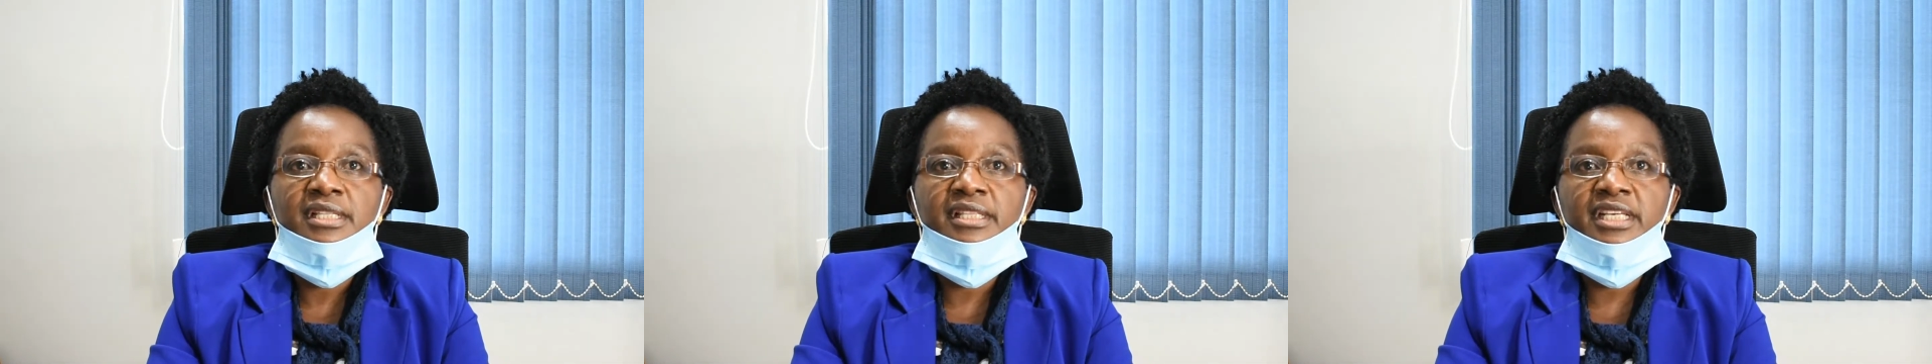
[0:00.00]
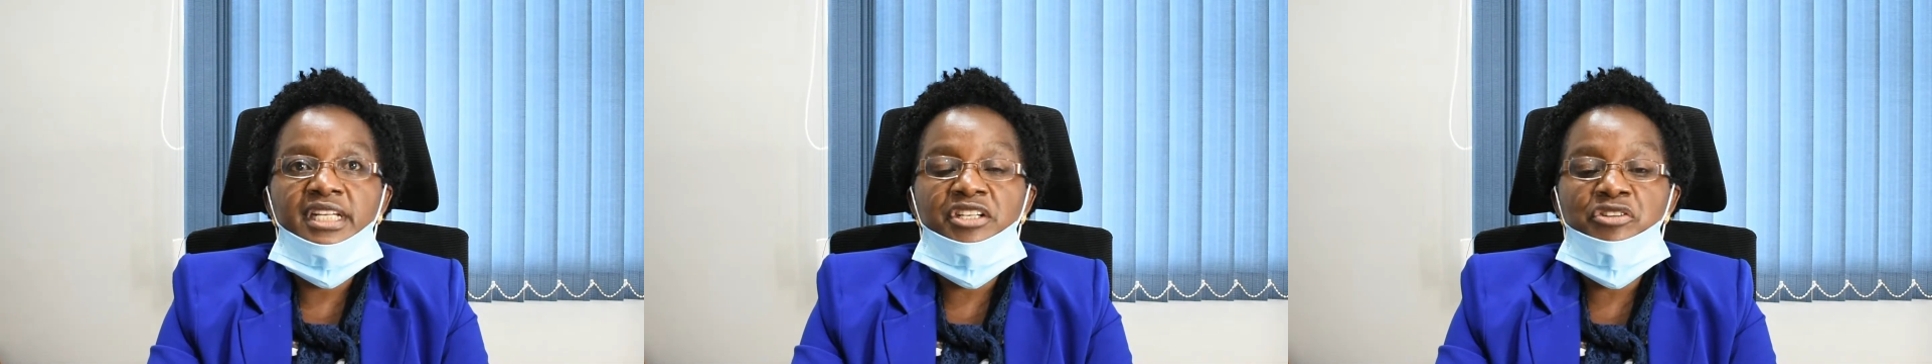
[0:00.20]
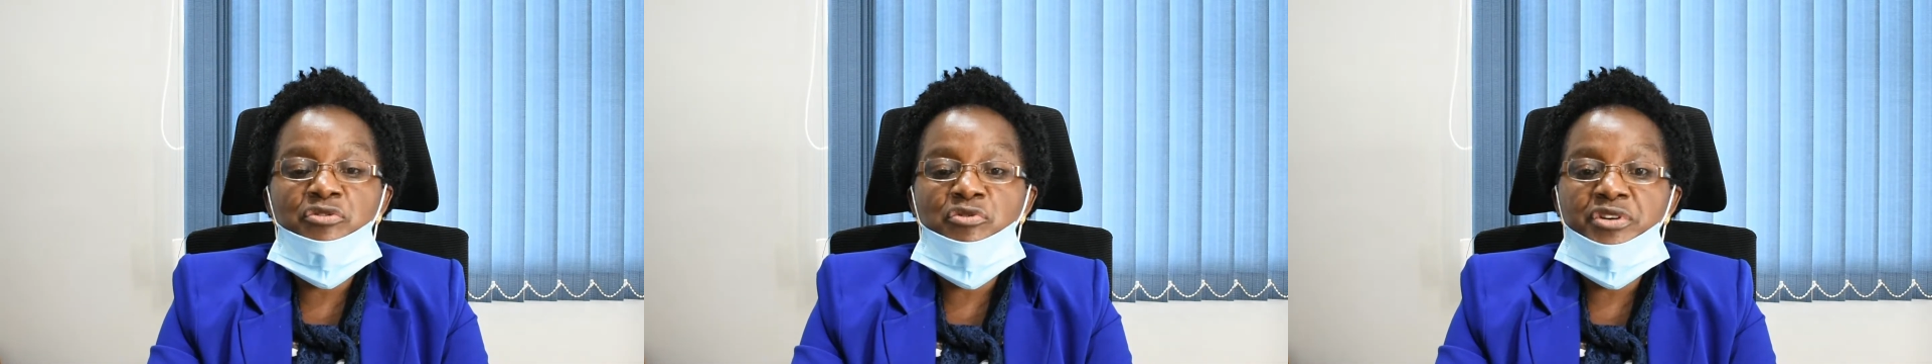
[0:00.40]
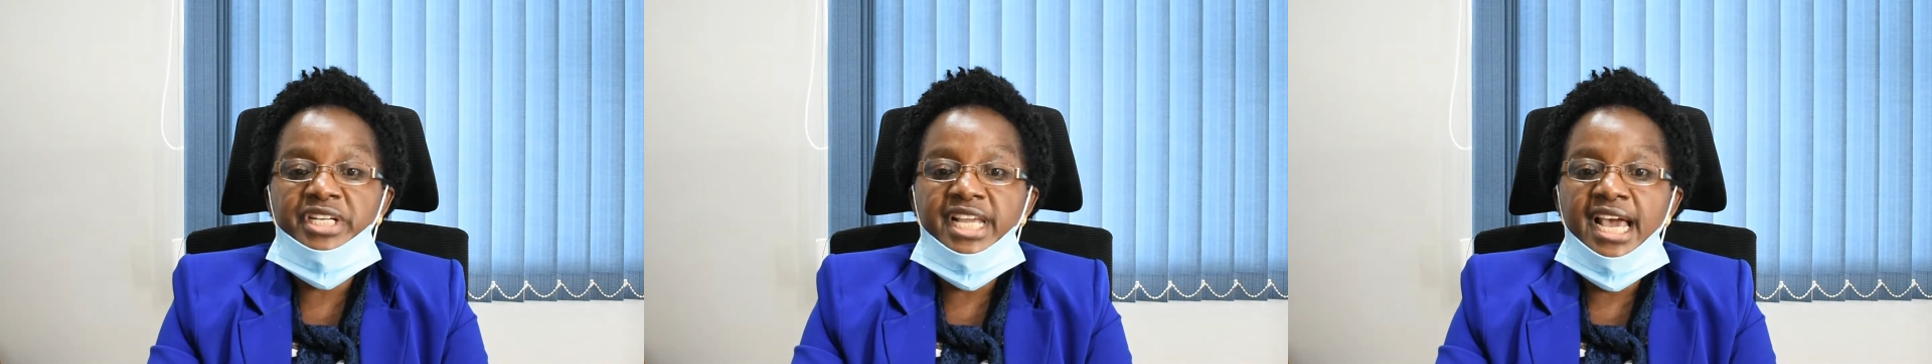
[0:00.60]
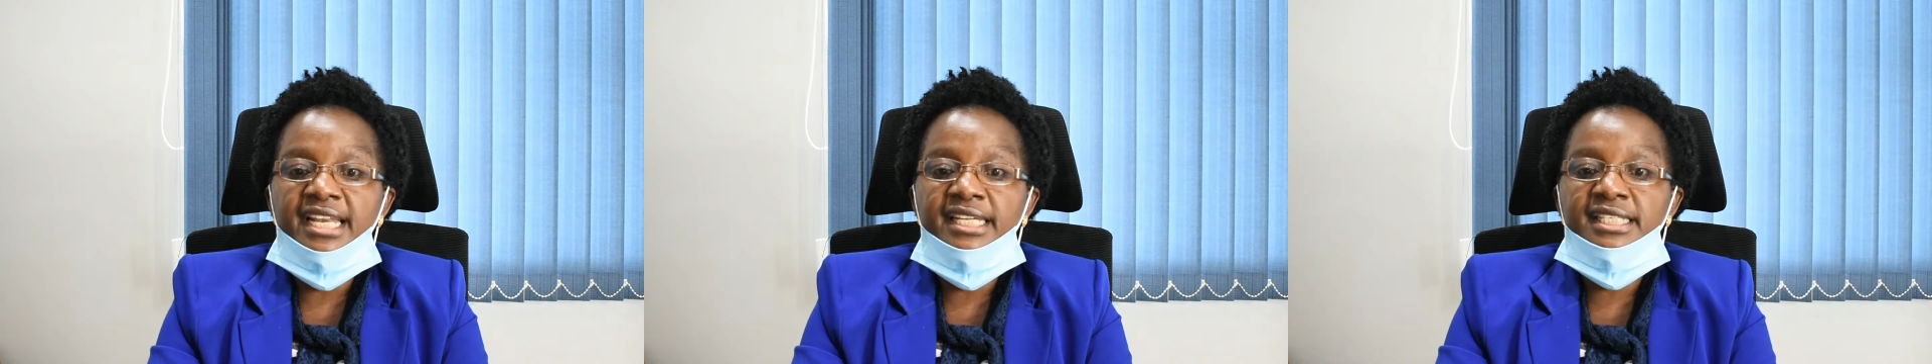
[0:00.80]
the new
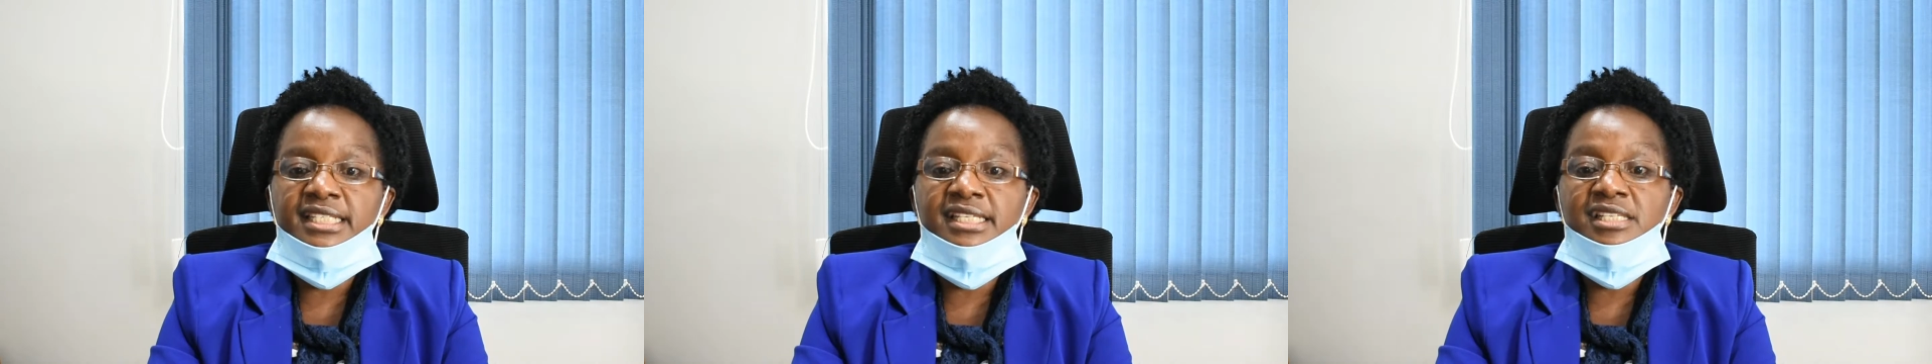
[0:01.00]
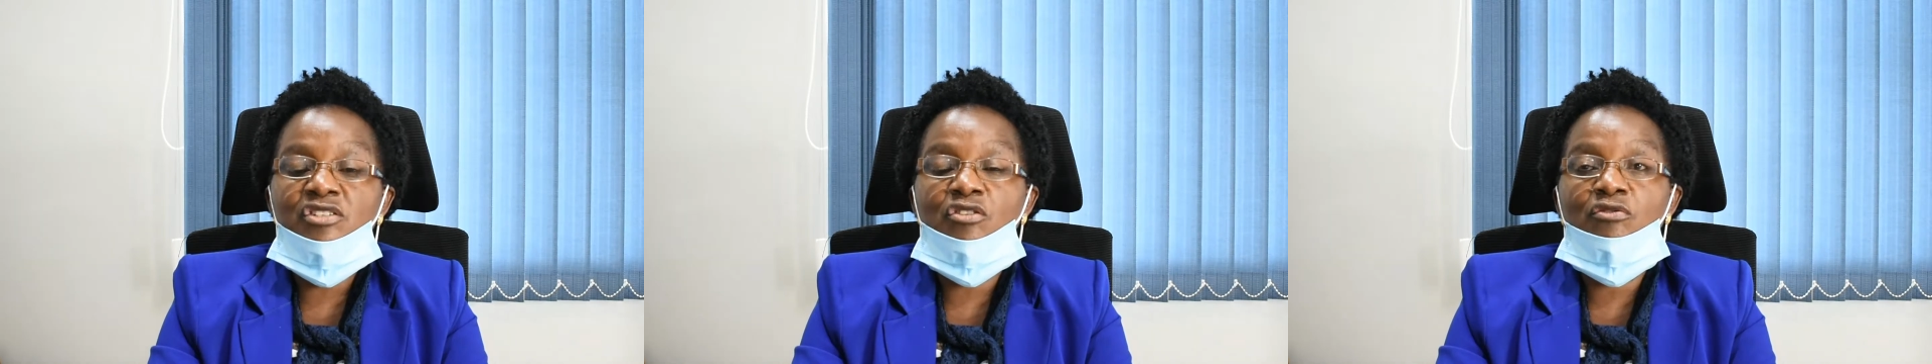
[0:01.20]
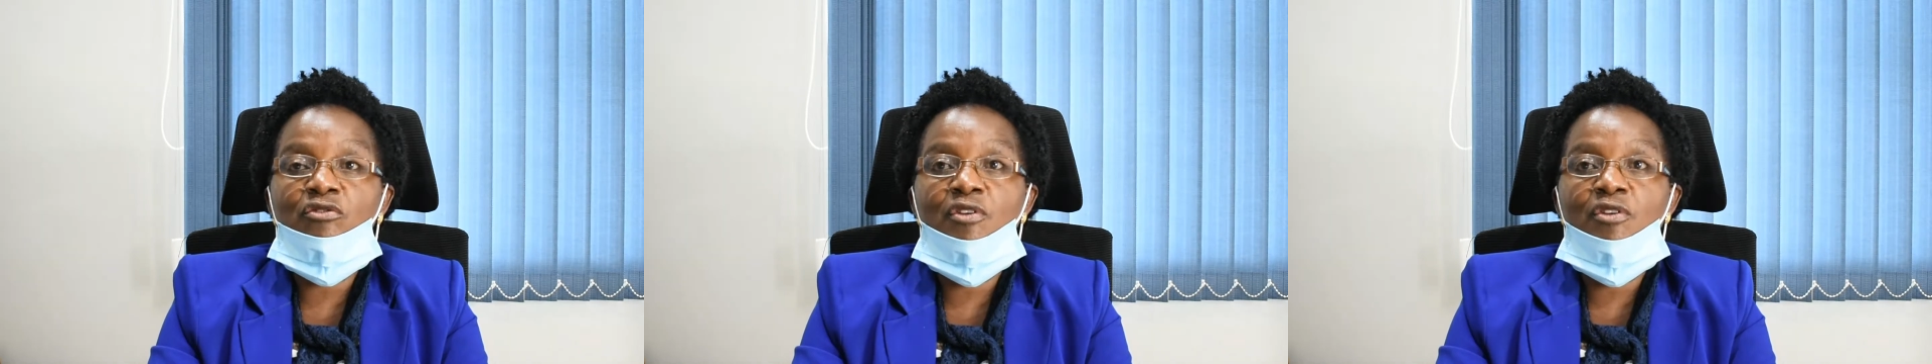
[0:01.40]
realities of